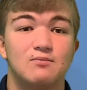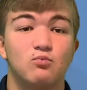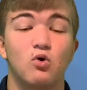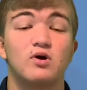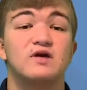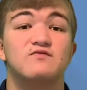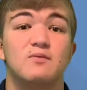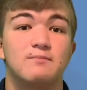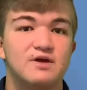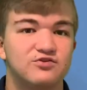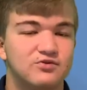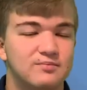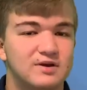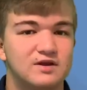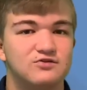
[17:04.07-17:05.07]
won't even miss
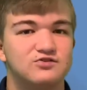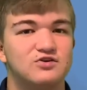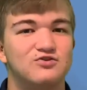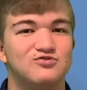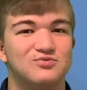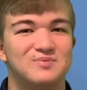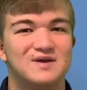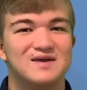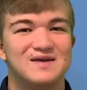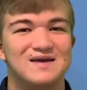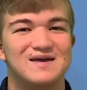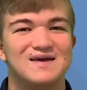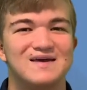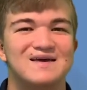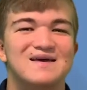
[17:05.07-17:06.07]
a beat, excuse me.
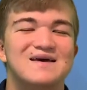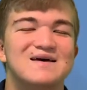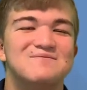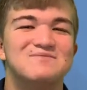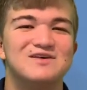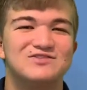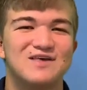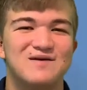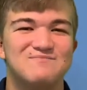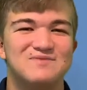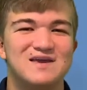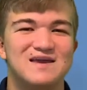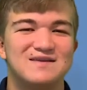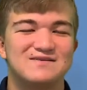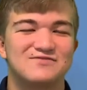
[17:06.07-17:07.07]
Miss a
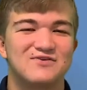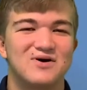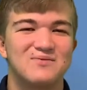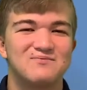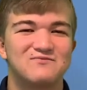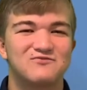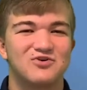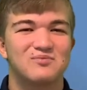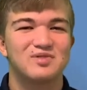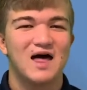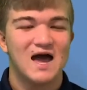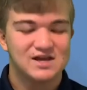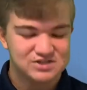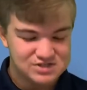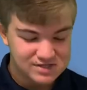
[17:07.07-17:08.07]
beat from
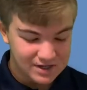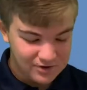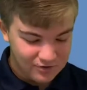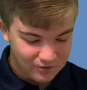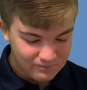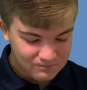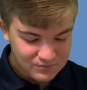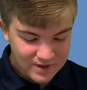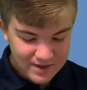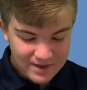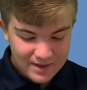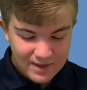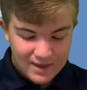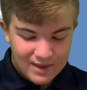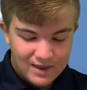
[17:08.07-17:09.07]
last year.
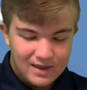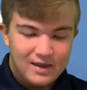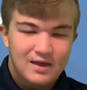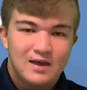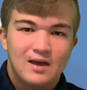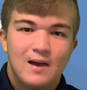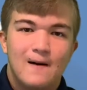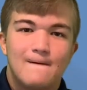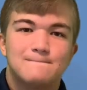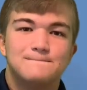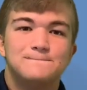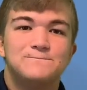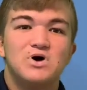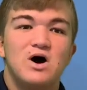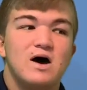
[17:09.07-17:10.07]

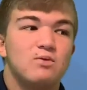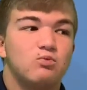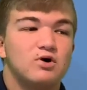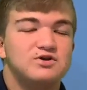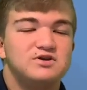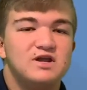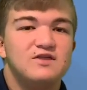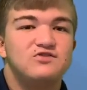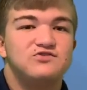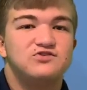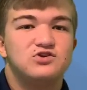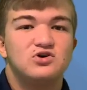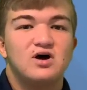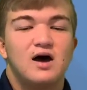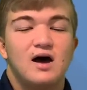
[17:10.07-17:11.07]
But what did
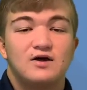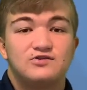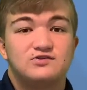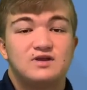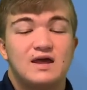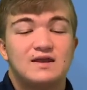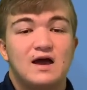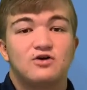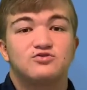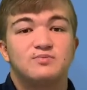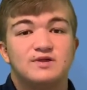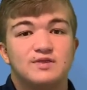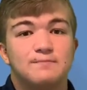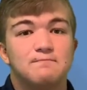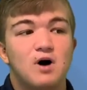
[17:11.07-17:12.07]
stand out to
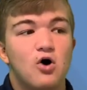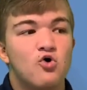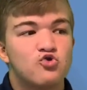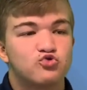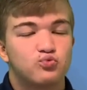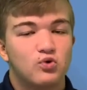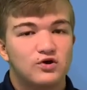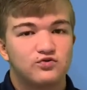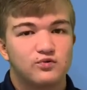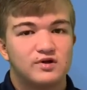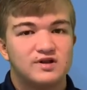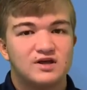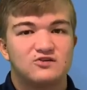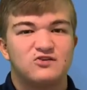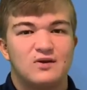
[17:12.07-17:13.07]
me the most was what
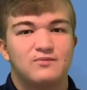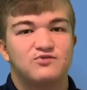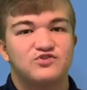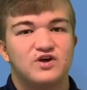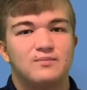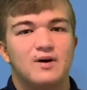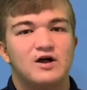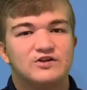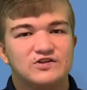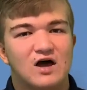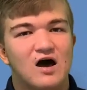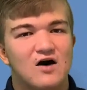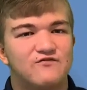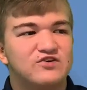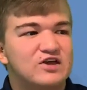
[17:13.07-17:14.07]
Nick Saban said about his
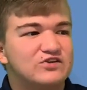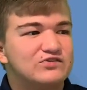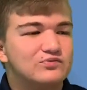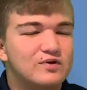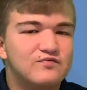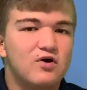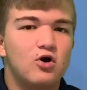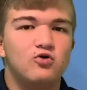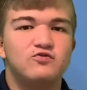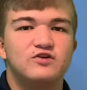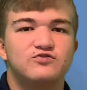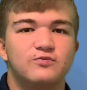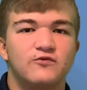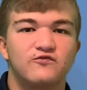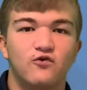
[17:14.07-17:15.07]
offense. We've heard
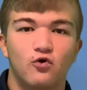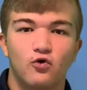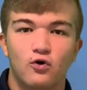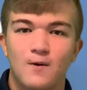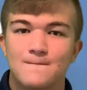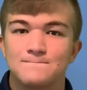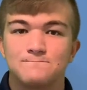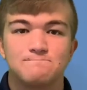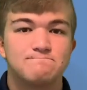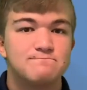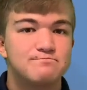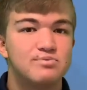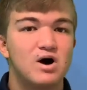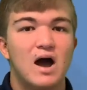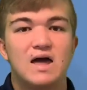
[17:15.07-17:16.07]
this before,
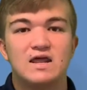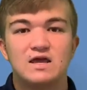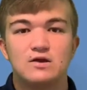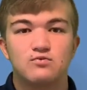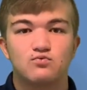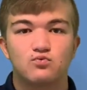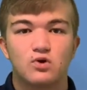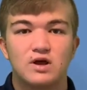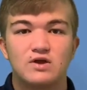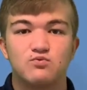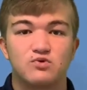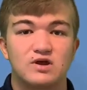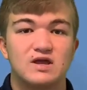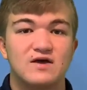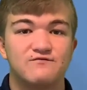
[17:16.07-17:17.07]
but he
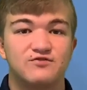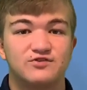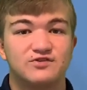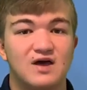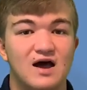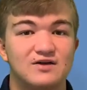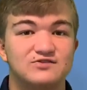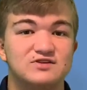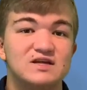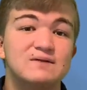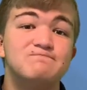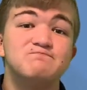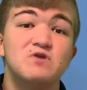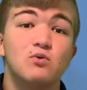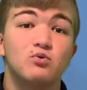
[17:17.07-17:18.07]
re-emphasized
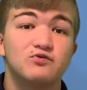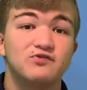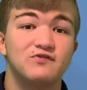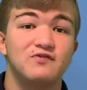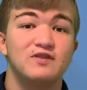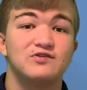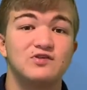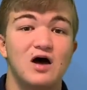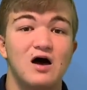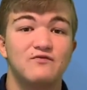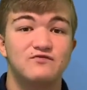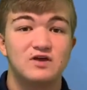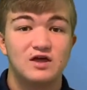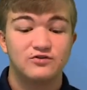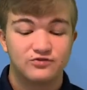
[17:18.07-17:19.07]
it.
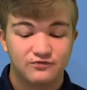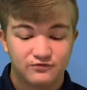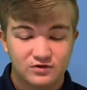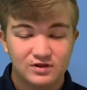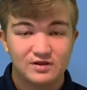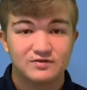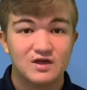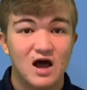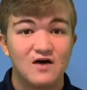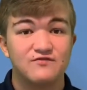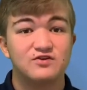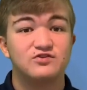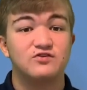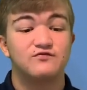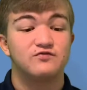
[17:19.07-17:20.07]
The
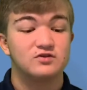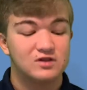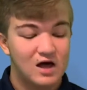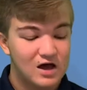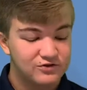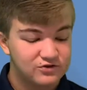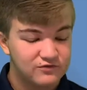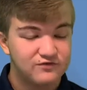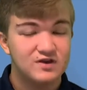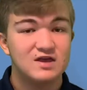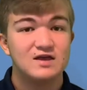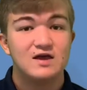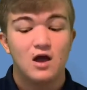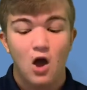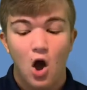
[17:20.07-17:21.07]
offensive
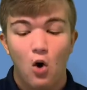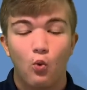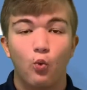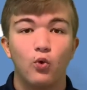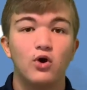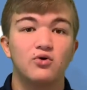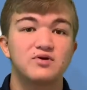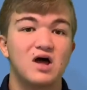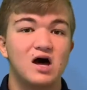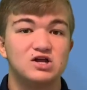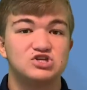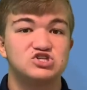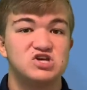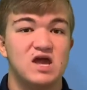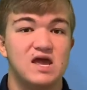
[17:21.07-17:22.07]
philosophy will not
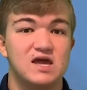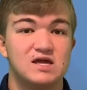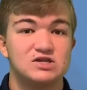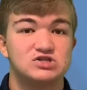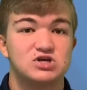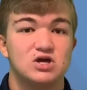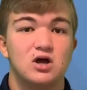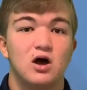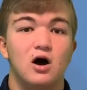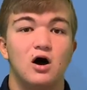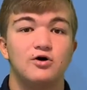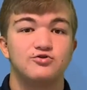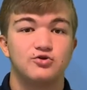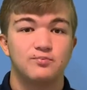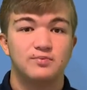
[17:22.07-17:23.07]
change
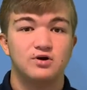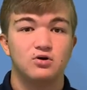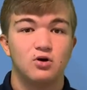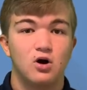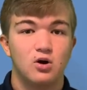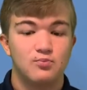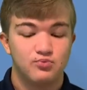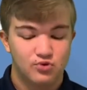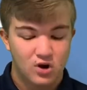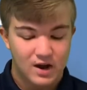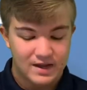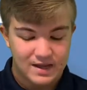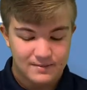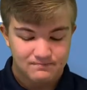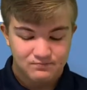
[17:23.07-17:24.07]
under Bill
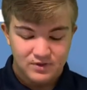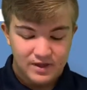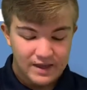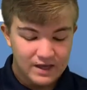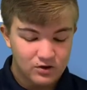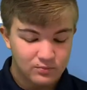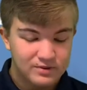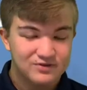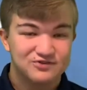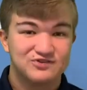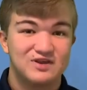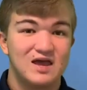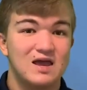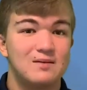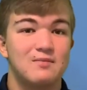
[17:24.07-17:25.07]
O'Brien. It'll be the
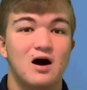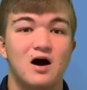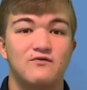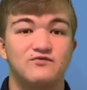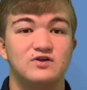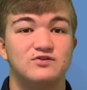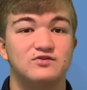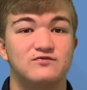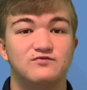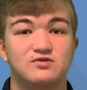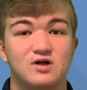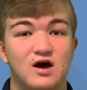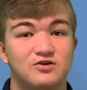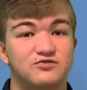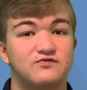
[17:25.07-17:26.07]
same offensive
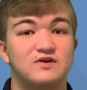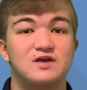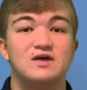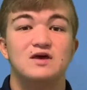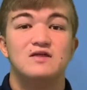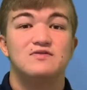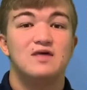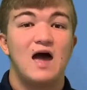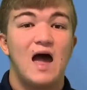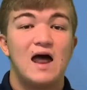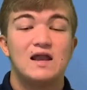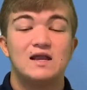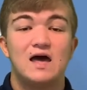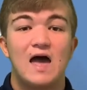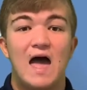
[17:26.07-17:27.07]
philosophy that
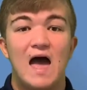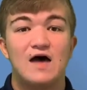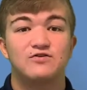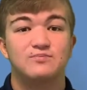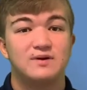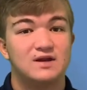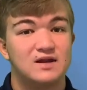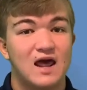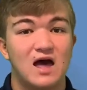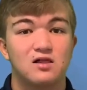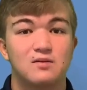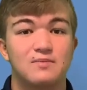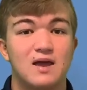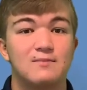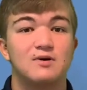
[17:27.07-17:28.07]
has been at
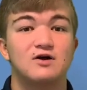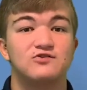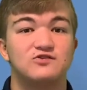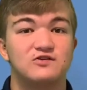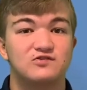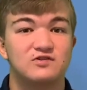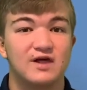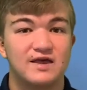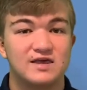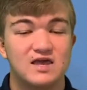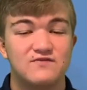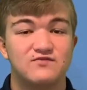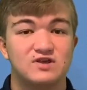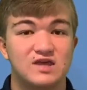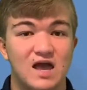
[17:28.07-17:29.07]
Alabama since Lane
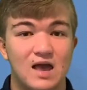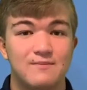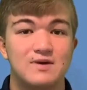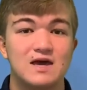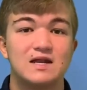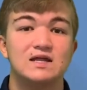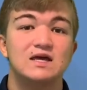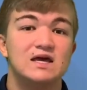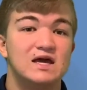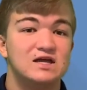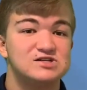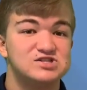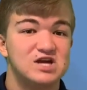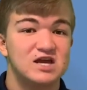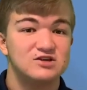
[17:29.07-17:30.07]
Kiffin came in and
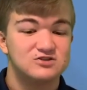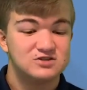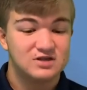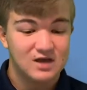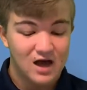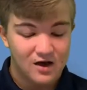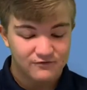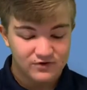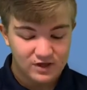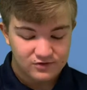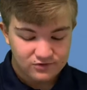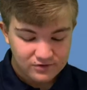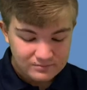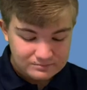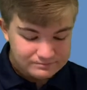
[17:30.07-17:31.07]
changed the offense.